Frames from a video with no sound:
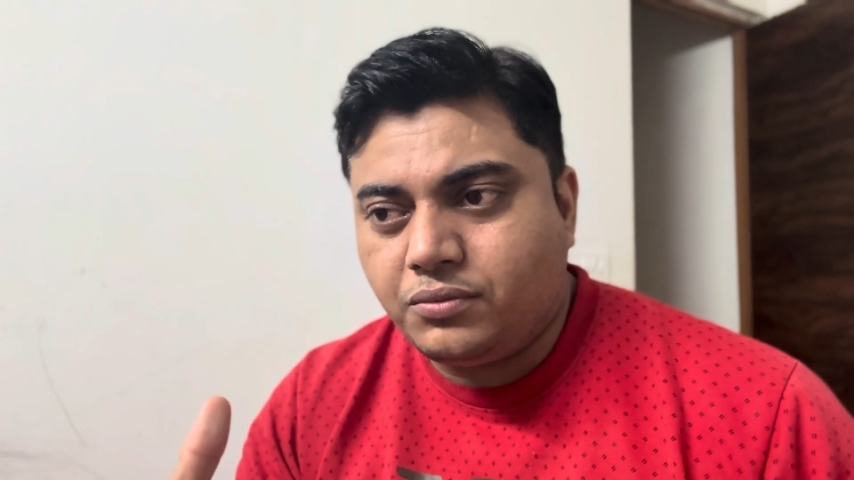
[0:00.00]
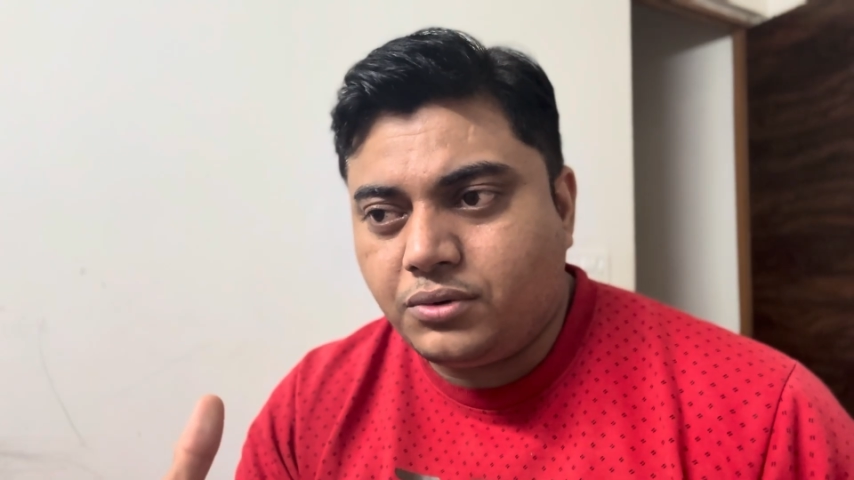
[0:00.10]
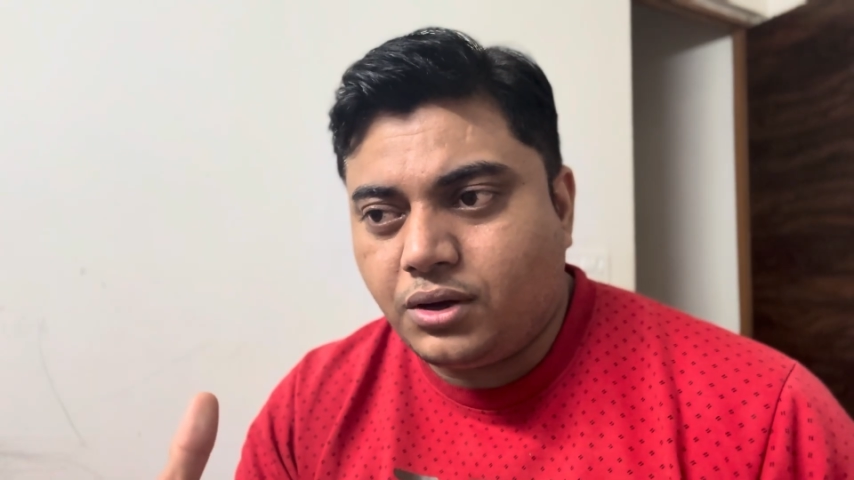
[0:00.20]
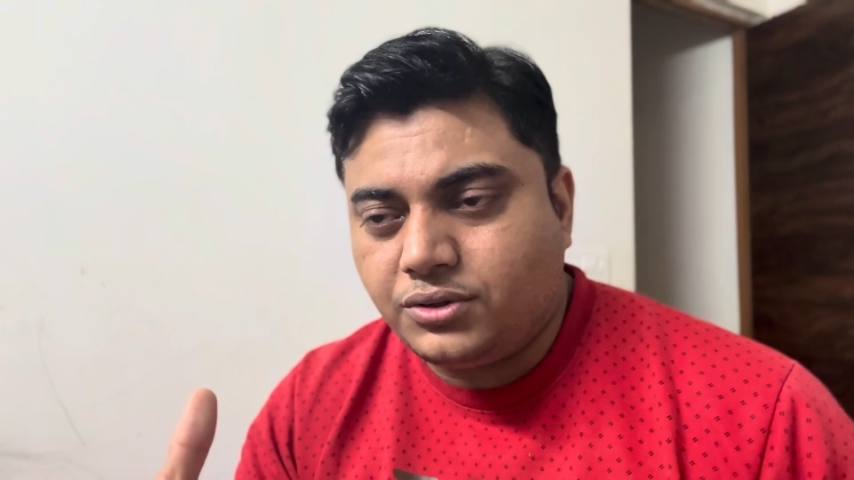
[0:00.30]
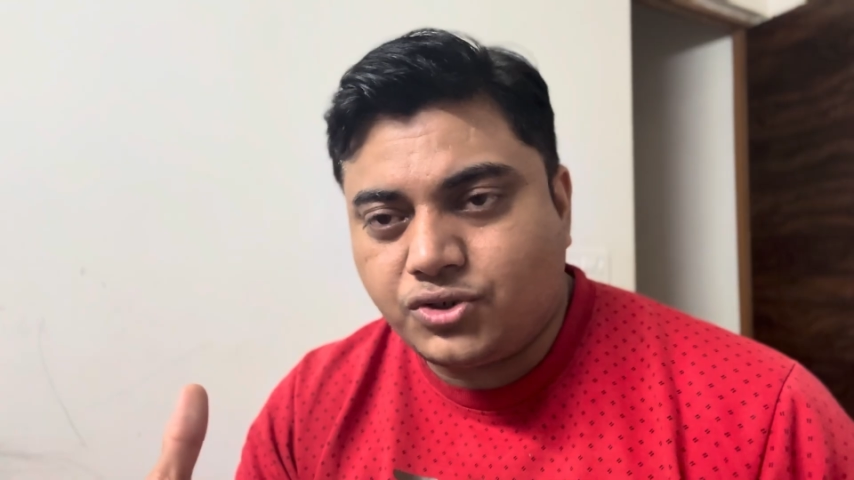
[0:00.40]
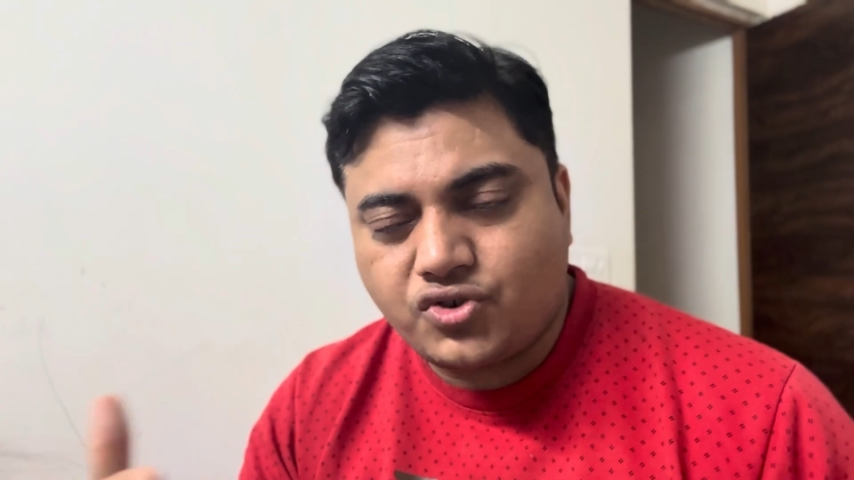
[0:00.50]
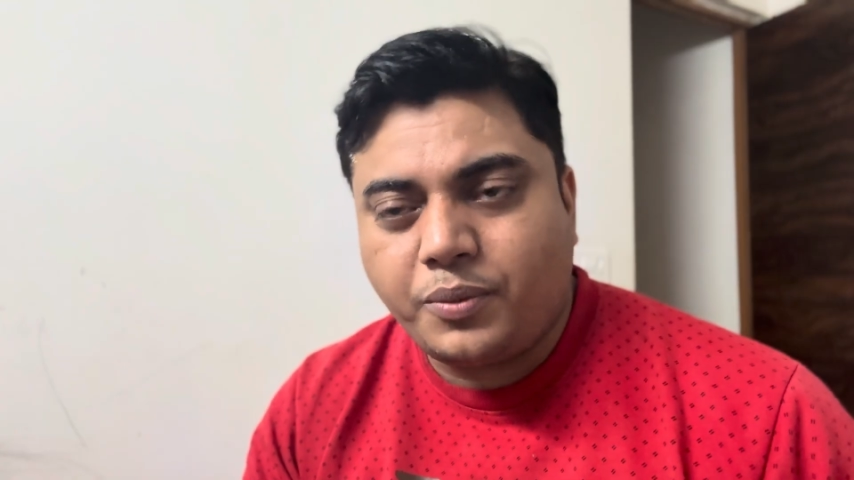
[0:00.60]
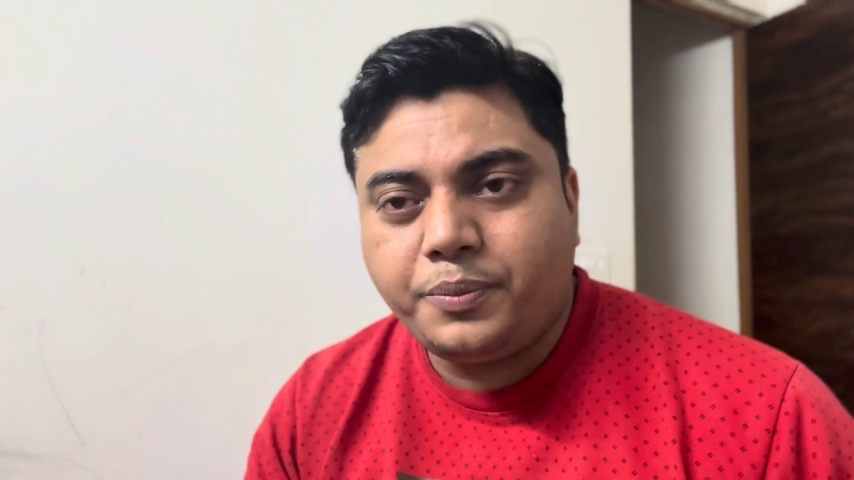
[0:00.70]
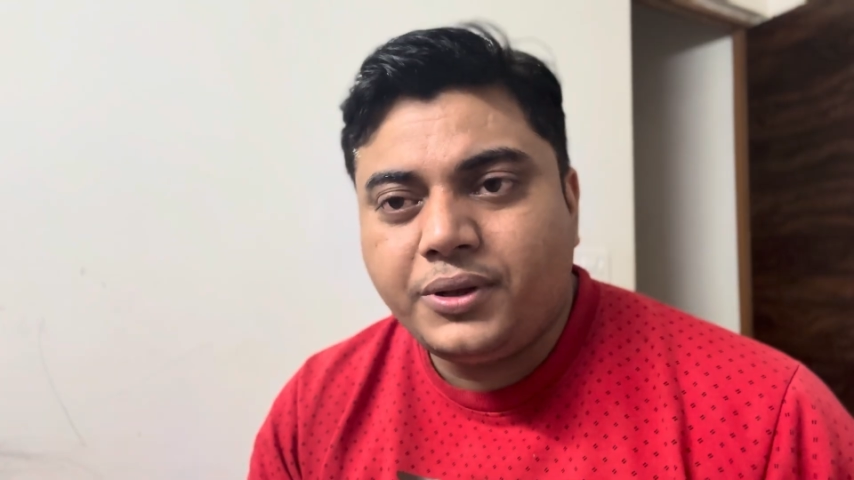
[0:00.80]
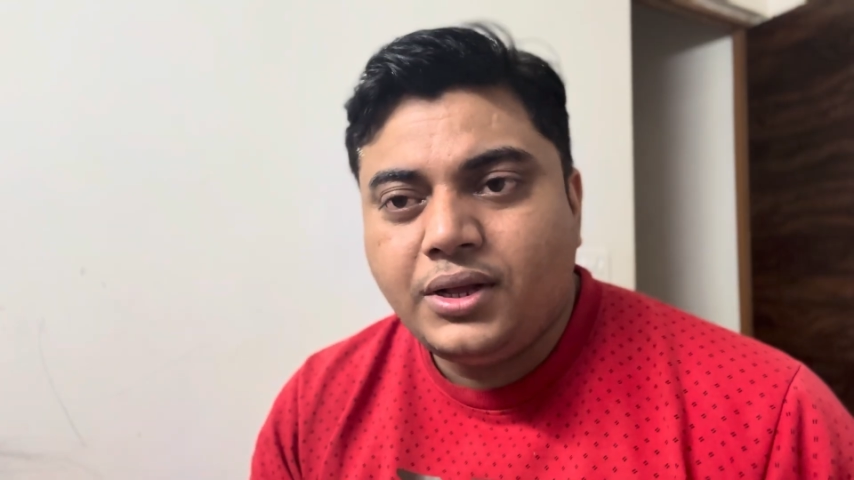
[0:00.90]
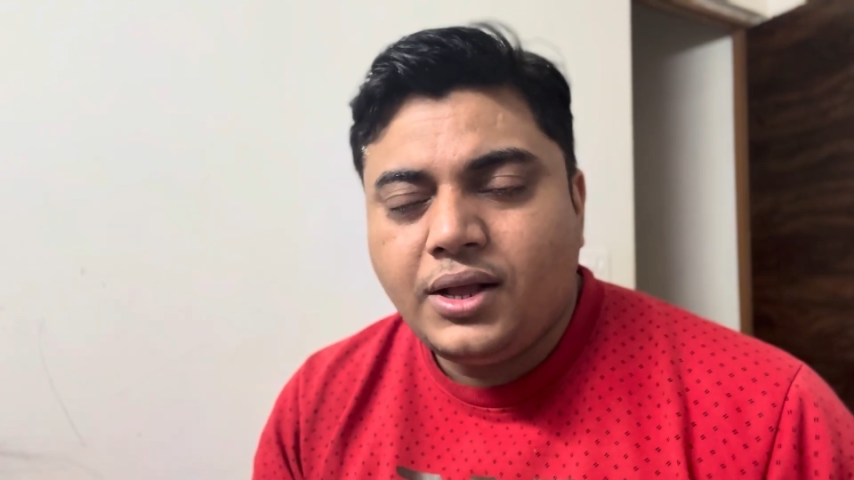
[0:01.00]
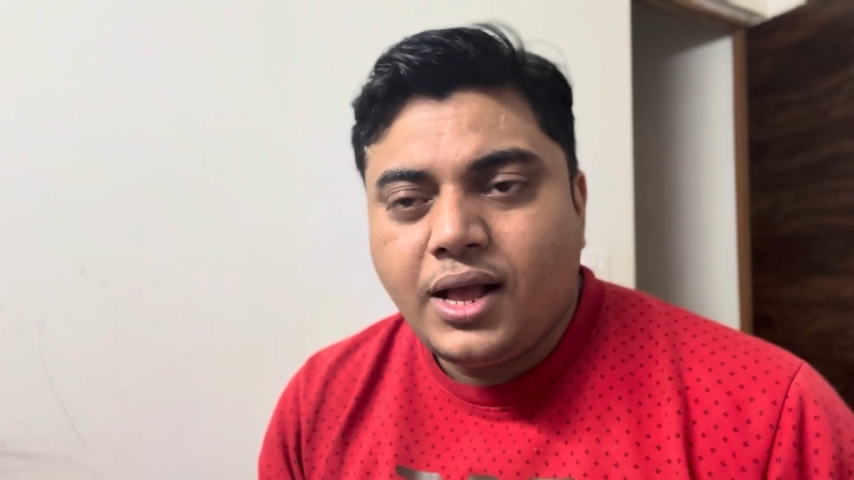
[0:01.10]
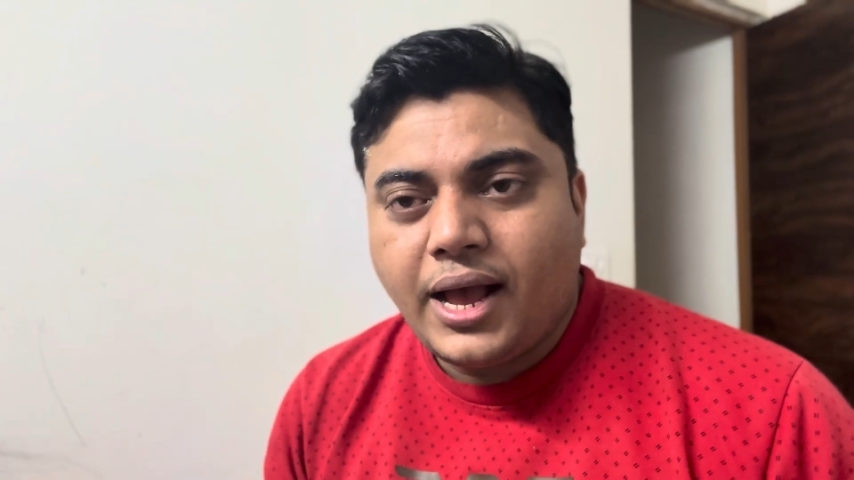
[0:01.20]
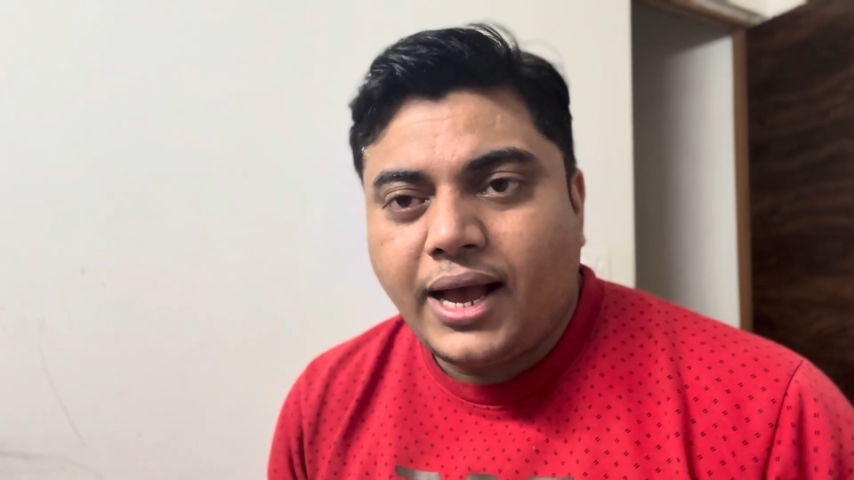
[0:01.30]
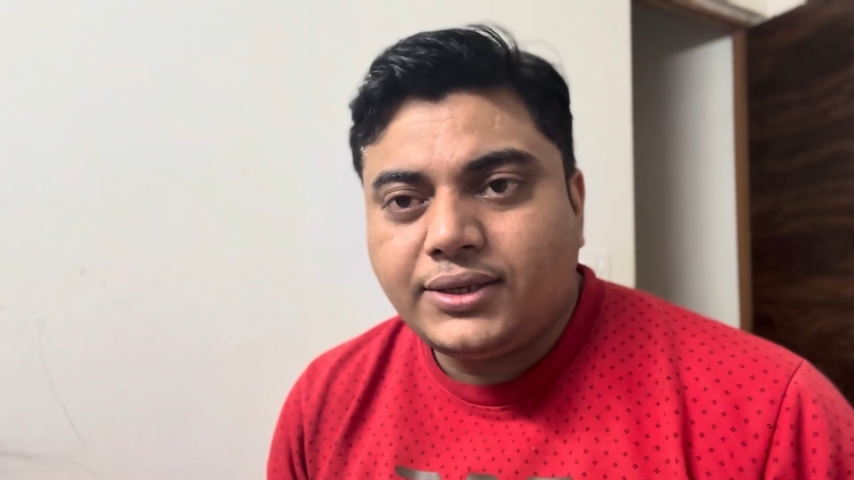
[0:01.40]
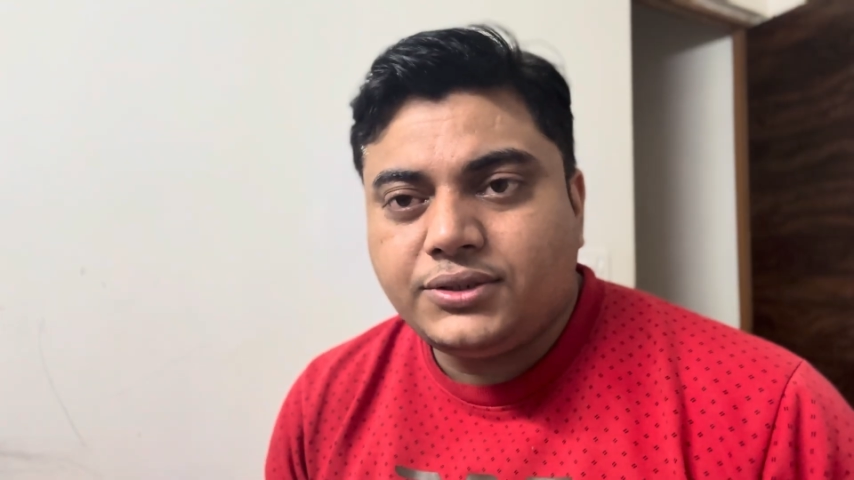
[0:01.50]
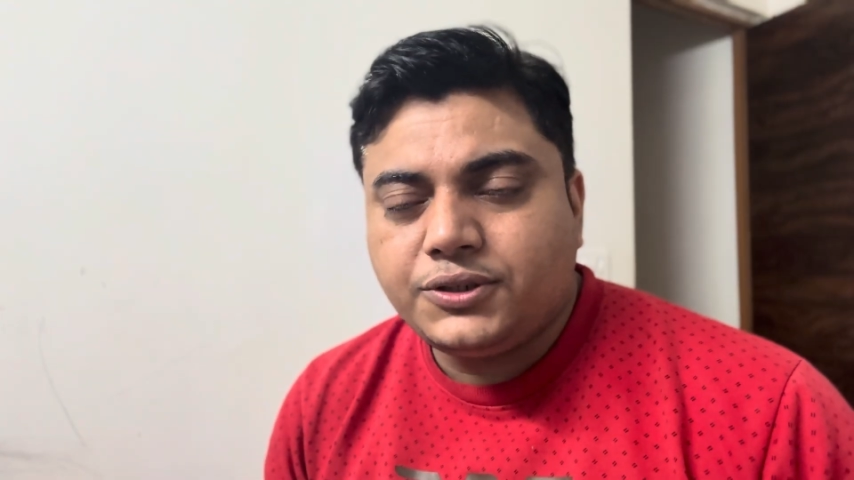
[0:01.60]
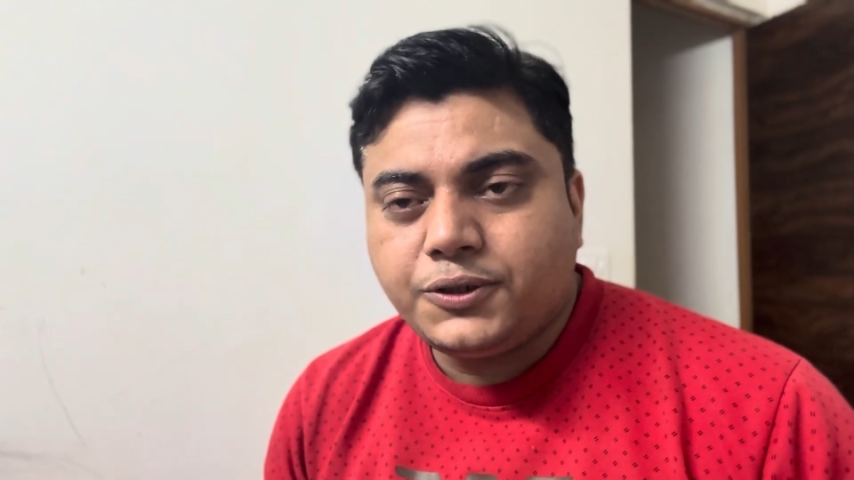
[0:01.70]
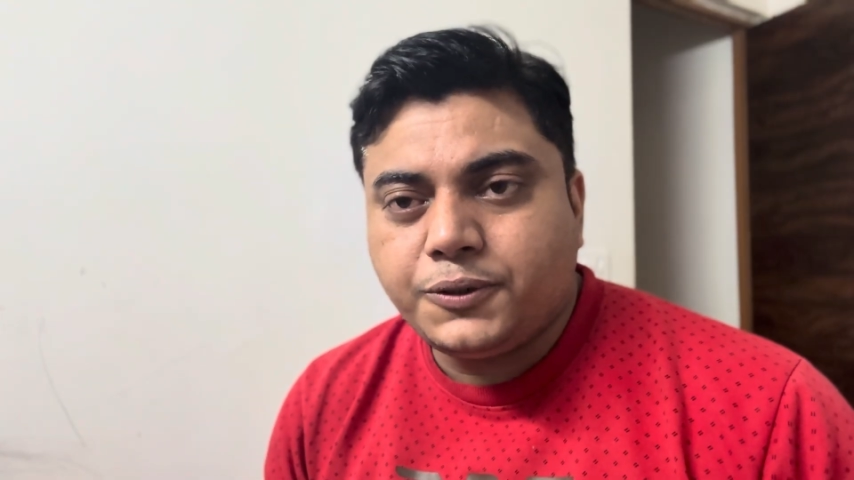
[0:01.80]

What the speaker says: the Trump has